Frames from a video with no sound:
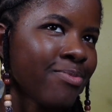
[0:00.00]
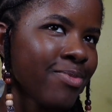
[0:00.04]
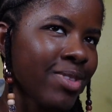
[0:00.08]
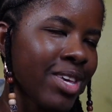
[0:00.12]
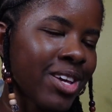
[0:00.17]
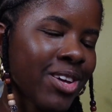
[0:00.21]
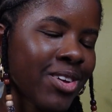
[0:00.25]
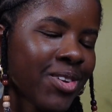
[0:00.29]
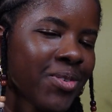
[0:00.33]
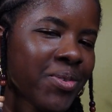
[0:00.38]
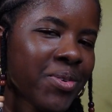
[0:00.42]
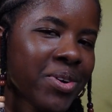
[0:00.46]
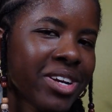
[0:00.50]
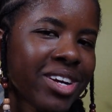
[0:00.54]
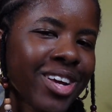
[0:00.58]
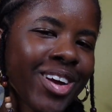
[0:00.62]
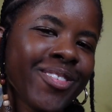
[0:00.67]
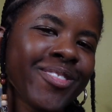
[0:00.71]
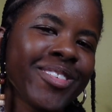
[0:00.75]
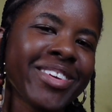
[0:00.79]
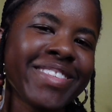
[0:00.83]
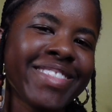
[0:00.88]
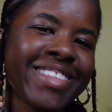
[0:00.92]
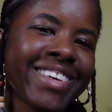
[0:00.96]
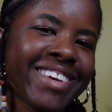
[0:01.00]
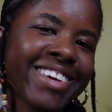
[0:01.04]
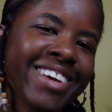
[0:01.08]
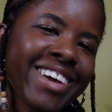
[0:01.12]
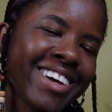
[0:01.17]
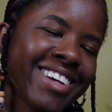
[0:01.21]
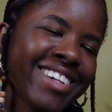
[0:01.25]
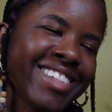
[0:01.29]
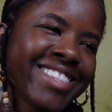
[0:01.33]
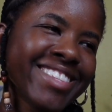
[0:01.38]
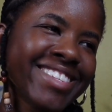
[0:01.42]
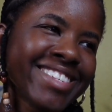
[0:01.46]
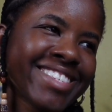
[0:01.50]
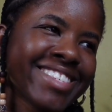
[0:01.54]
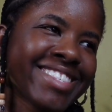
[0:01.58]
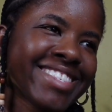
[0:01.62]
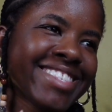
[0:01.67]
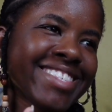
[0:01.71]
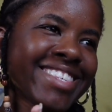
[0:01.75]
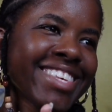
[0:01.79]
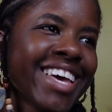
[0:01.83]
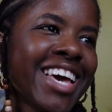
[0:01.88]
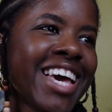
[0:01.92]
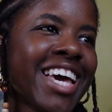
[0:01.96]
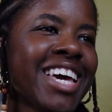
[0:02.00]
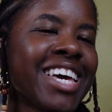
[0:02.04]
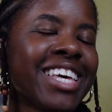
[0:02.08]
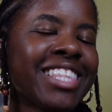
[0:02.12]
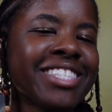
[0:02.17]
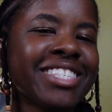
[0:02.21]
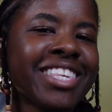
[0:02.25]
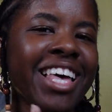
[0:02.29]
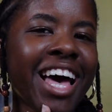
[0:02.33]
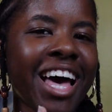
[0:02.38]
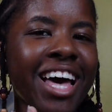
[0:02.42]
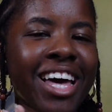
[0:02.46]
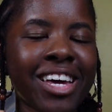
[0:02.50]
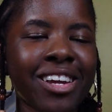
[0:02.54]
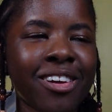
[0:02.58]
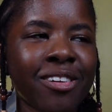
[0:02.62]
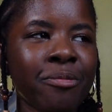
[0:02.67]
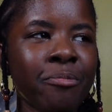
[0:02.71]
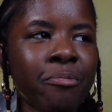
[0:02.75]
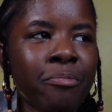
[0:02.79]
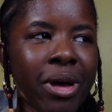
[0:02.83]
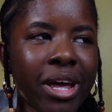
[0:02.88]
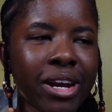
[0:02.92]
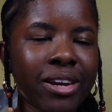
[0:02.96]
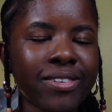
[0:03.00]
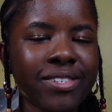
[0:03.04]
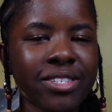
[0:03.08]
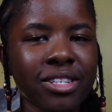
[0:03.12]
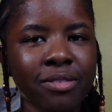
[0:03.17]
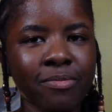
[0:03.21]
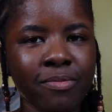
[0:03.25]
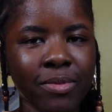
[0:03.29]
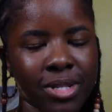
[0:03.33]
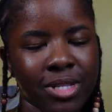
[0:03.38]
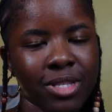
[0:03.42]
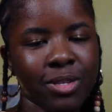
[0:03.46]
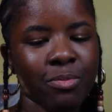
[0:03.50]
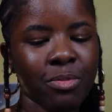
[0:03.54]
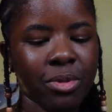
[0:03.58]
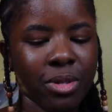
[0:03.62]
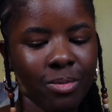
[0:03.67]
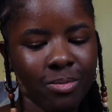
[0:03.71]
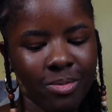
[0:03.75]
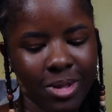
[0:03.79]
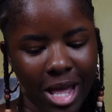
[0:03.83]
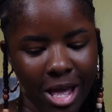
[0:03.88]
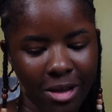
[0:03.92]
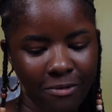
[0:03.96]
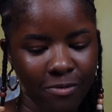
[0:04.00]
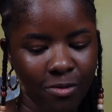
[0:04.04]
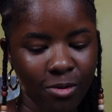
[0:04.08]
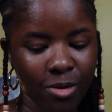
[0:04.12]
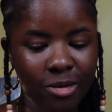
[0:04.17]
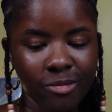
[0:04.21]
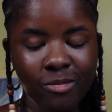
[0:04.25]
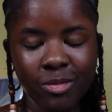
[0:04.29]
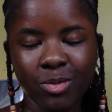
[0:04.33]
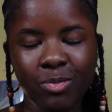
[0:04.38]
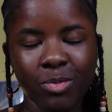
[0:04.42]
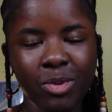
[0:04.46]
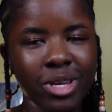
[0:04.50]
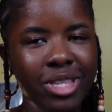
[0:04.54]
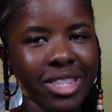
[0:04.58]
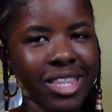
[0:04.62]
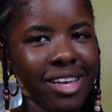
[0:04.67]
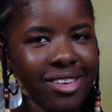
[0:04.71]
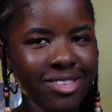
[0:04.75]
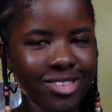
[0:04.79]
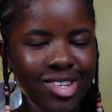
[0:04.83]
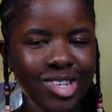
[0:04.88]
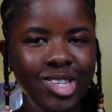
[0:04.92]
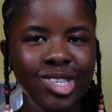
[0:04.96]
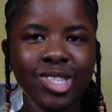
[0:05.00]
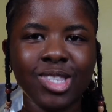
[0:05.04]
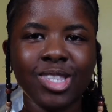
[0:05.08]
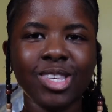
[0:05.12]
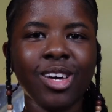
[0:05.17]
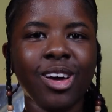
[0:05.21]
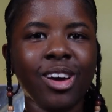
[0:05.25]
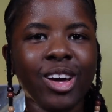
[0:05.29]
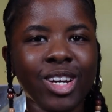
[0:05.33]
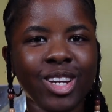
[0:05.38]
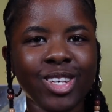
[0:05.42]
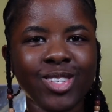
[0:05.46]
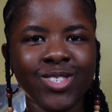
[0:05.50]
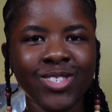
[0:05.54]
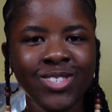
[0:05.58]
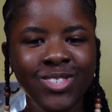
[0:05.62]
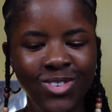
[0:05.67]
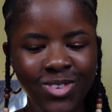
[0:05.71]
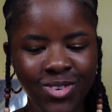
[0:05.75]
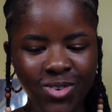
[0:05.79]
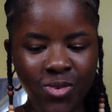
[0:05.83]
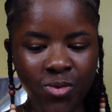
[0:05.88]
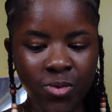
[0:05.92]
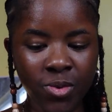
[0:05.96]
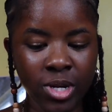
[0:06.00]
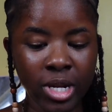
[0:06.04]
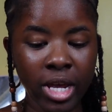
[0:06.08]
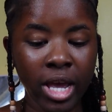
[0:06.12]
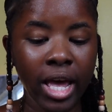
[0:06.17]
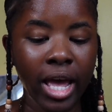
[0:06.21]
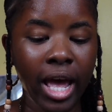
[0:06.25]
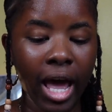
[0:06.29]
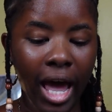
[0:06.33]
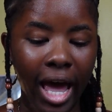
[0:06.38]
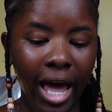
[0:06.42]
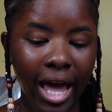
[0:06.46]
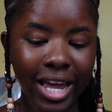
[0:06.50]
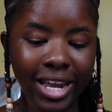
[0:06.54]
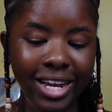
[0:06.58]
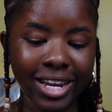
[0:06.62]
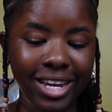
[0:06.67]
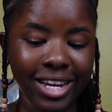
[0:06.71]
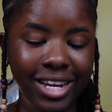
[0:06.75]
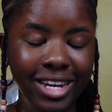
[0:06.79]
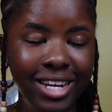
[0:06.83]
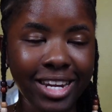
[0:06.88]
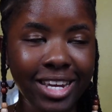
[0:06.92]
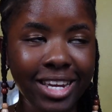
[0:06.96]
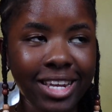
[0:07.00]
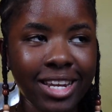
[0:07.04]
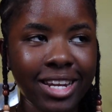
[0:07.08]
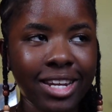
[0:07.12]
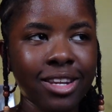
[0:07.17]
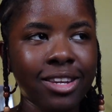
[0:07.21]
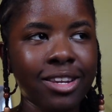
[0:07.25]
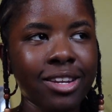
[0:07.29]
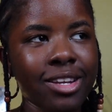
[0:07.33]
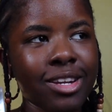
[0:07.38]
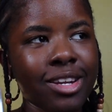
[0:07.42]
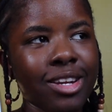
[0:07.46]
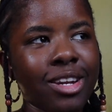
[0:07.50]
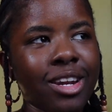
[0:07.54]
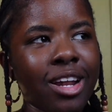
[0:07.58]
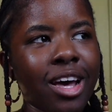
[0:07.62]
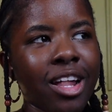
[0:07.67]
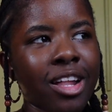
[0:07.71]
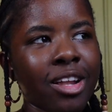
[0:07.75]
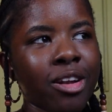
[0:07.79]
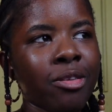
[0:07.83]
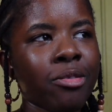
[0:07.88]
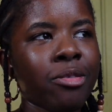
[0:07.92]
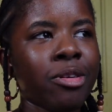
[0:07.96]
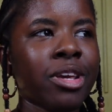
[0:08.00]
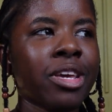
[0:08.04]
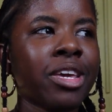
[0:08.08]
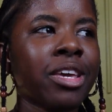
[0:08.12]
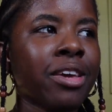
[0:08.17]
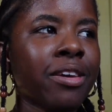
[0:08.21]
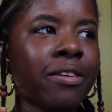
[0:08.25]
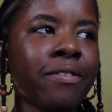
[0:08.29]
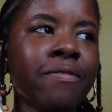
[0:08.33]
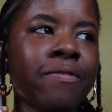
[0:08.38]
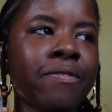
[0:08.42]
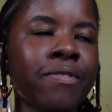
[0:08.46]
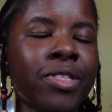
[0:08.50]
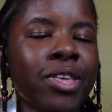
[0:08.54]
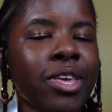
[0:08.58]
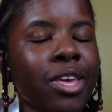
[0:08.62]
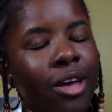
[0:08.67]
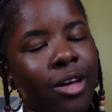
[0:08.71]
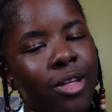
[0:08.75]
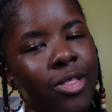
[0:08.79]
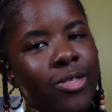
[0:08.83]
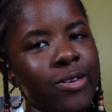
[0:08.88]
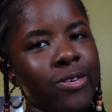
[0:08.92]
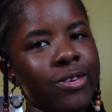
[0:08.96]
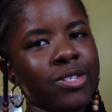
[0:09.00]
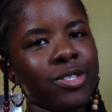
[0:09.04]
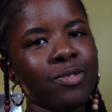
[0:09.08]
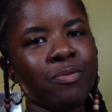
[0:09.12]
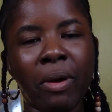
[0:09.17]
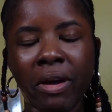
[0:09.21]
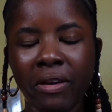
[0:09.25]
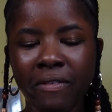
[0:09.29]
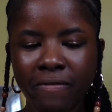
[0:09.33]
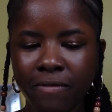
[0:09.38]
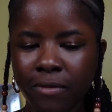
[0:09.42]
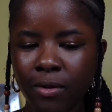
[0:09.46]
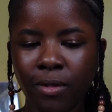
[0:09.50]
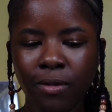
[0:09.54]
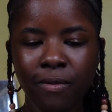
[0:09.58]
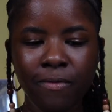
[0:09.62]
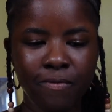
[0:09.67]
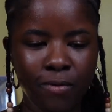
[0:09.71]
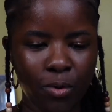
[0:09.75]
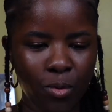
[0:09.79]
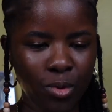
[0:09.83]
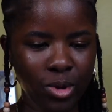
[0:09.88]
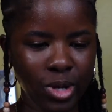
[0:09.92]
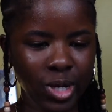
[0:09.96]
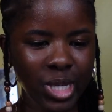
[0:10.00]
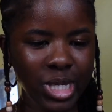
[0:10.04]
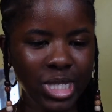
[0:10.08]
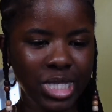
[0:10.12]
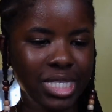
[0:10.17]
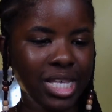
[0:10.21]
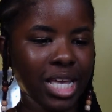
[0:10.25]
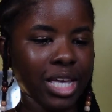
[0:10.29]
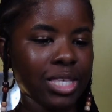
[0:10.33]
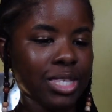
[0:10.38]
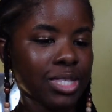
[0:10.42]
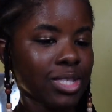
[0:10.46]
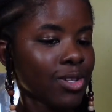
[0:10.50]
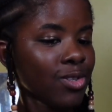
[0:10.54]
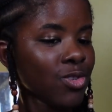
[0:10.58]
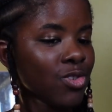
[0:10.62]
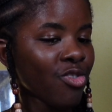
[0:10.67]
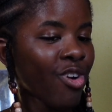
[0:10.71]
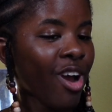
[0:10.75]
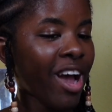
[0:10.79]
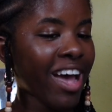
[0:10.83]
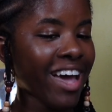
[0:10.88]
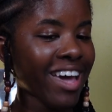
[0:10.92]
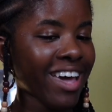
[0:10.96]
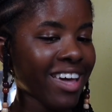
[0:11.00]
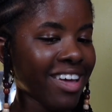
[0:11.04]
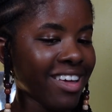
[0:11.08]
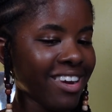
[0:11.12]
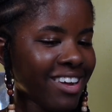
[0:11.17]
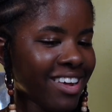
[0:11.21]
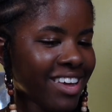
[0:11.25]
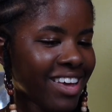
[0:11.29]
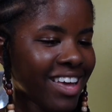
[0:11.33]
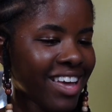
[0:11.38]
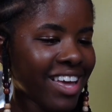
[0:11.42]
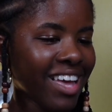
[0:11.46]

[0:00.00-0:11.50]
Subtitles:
ignored everything else. It's hard managing multiple platforms, but that's just the honest truth. I did not give the others my full focus. I still tried,